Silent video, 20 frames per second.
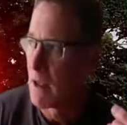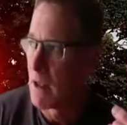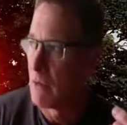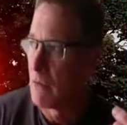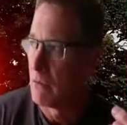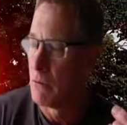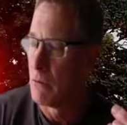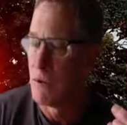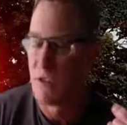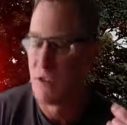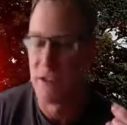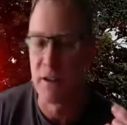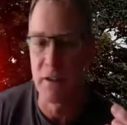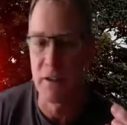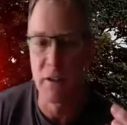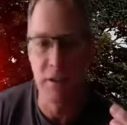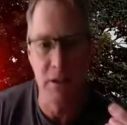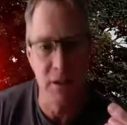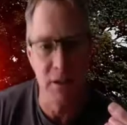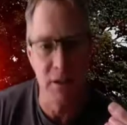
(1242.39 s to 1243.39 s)

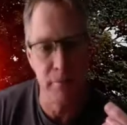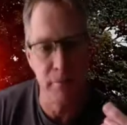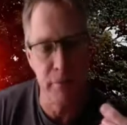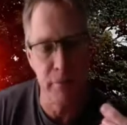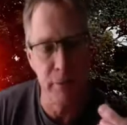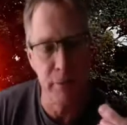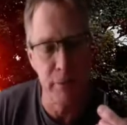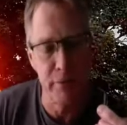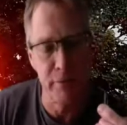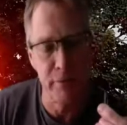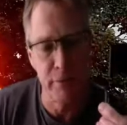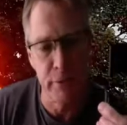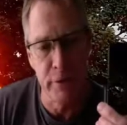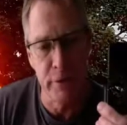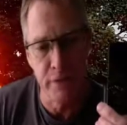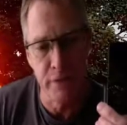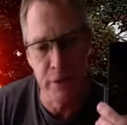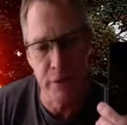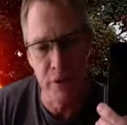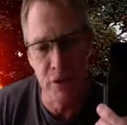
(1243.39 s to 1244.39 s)
resilient the
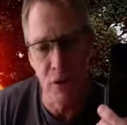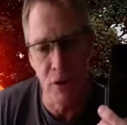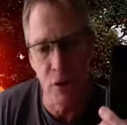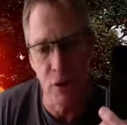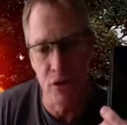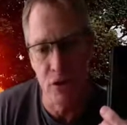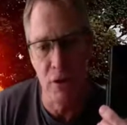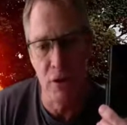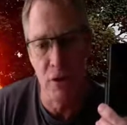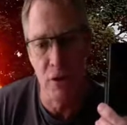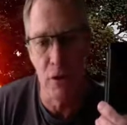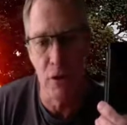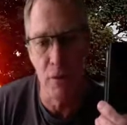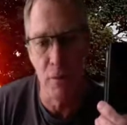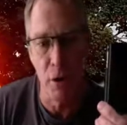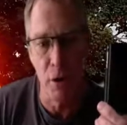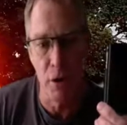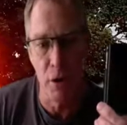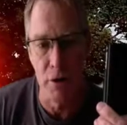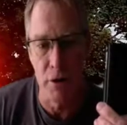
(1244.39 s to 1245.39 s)
physiology of our
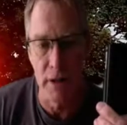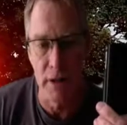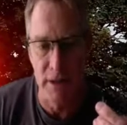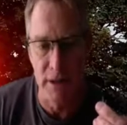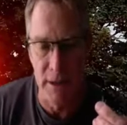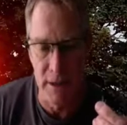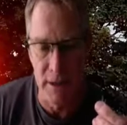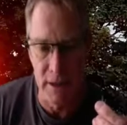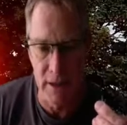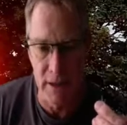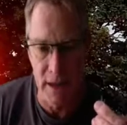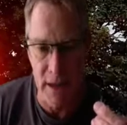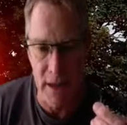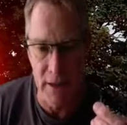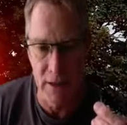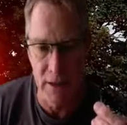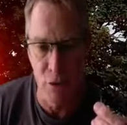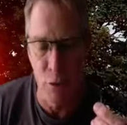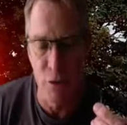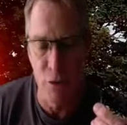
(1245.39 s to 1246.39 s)
body
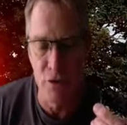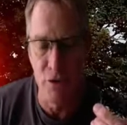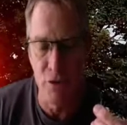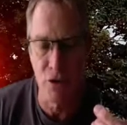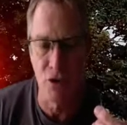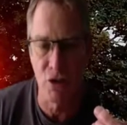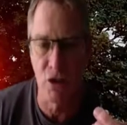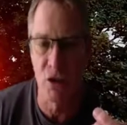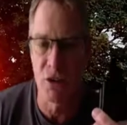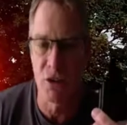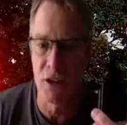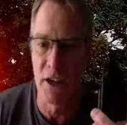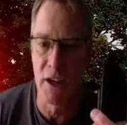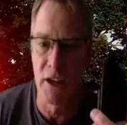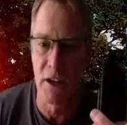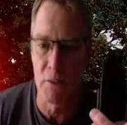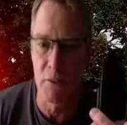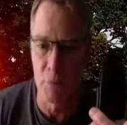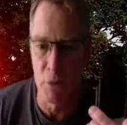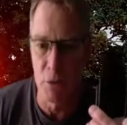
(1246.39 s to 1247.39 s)
gets when you start
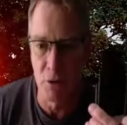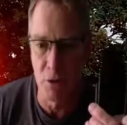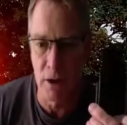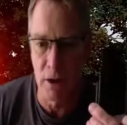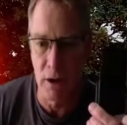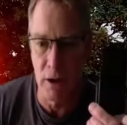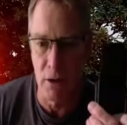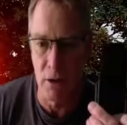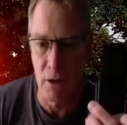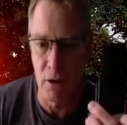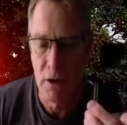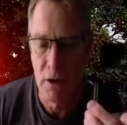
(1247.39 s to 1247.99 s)
taking Immunical,